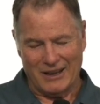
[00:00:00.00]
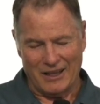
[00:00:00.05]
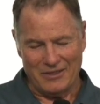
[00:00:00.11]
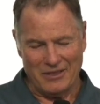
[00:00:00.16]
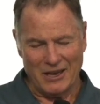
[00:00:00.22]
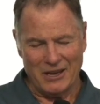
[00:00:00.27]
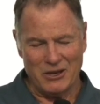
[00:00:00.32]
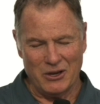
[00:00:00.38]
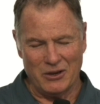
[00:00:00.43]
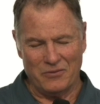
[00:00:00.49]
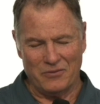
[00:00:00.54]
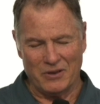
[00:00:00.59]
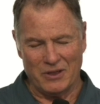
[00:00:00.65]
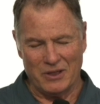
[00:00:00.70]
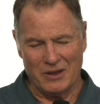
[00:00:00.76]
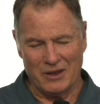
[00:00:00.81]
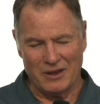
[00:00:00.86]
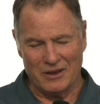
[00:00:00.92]
I thank you
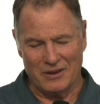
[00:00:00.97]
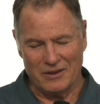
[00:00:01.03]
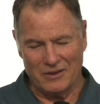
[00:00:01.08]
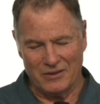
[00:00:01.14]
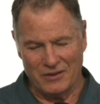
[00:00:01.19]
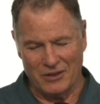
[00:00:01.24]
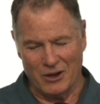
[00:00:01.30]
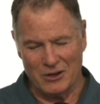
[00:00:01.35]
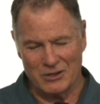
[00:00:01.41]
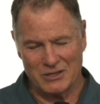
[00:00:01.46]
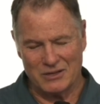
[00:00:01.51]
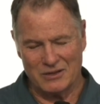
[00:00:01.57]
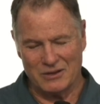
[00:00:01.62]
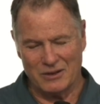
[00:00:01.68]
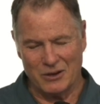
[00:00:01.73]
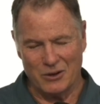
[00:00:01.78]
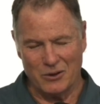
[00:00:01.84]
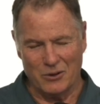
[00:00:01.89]
for the, those
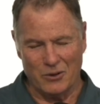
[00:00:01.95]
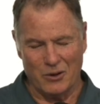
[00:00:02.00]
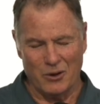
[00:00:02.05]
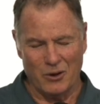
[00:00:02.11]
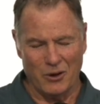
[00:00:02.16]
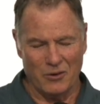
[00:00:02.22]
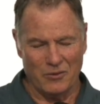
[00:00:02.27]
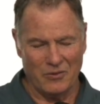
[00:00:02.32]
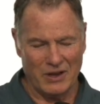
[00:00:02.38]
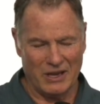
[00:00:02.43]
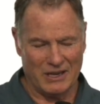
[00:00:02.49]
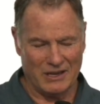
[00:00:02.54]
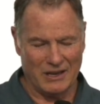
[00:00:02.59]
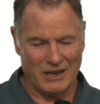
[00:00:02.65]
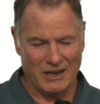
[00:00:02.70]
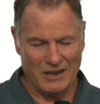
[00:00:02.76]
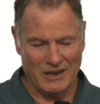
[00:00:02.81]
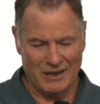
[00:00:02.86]
who, who have
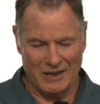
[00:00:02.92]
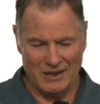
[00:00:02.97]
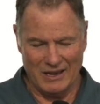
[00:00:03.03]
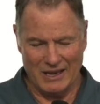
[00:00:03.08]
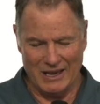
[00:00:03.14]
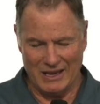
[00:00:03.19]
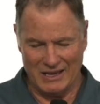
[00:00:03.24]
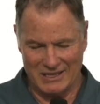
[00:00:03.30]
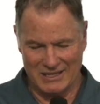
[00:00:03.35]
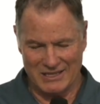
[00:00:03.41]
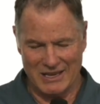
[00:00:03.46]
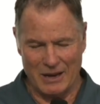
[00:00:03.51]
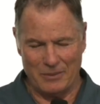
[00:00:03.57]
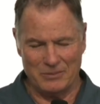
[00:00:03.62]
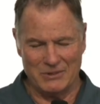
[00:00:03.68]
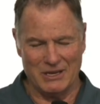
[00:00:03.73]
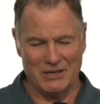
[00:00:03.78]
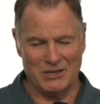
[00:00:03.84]

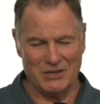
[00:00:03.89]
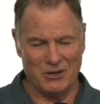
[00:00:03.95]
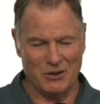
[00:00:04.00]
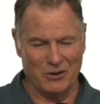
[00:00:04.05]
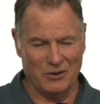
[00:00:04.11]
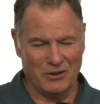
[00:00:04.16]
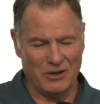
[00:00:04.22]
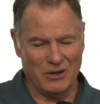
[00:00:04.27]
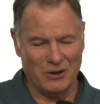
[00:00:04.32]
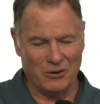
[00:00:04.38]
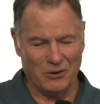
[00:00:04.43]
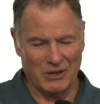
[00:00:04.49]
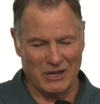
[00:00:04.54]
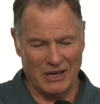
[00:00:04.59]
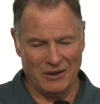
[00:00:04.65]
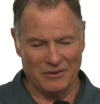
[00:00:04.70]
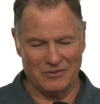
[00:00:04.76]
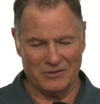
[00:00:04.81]
accepted your, your
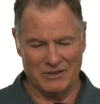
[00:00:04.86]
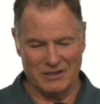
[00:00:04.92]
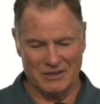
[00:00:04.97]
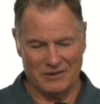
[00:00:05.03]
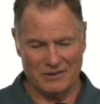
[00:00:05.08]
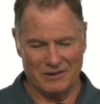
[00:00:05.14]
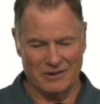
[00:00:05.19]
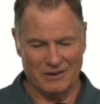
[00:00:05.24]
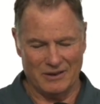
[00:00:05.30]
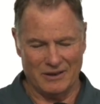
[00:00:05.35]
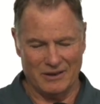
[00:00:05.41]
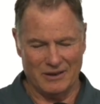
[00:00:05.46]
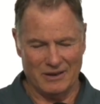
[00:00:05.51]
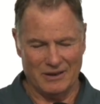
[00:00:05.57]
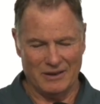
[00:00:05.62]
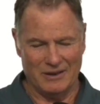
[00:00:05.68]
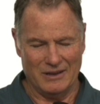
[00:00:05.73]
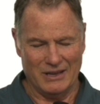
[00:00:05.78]
gift
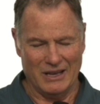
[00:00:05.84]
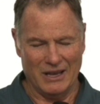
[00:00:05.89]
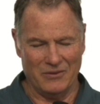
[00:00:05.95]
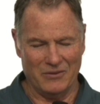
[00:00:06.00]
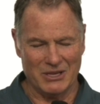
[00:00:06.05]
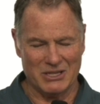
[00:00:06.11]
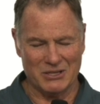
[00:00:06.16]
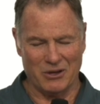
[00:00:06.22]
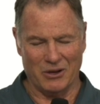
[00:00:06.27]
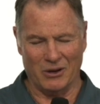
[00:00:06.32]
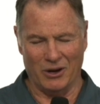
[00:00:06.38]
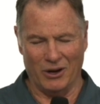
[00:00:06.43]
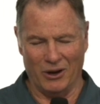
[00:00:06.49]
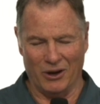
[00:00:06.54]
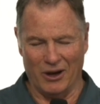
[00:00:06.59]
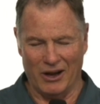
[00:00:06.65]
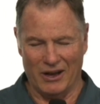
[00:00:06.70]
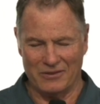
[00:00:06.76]
of
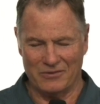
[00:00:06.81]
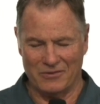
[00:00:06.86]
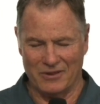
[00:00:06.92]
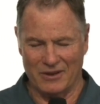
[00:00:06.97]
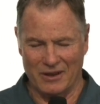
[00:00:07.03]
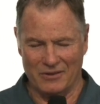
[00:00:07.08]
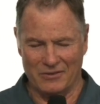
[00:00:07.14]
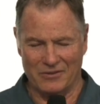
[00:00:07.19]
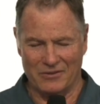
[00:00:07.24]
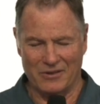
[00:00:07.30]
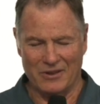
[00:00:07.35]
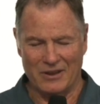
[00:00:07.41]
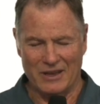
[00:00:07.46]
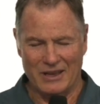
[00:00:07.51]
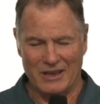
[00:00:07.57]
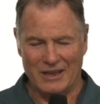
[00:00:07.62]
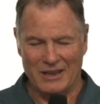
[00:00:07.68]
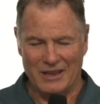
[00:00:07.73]
eternal life, of
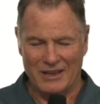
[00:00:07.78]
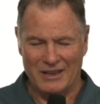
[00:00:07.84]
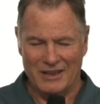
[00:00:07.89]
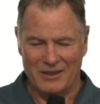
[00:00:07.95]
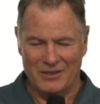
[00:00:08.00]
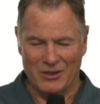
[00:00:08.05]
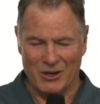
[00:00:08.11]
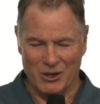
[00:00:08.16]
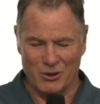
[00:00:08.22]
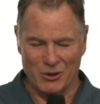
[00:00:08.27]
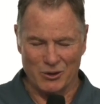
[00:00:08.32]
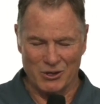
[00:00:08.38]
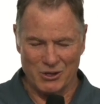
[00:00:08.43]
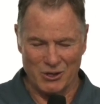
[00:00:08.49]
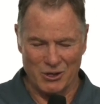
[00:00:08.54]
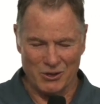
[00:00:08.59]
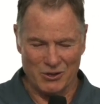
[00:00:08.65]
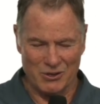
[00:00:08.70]
the
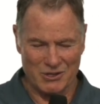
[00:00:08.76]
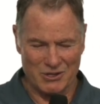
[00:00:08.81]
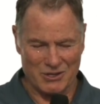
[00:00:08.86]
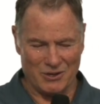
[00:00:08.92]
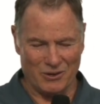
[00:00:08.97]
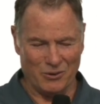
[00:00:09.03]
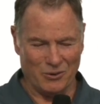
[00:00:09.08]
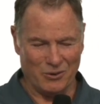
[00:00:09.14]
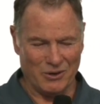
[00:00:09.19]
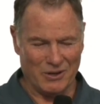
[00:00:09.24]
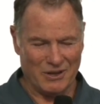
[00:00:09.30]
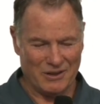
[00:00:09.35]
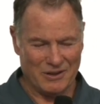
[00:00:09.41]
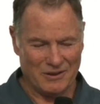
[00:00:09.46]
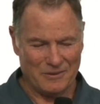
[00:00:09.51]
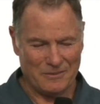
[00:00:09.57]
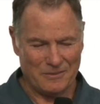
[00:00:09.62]
good news, Lord.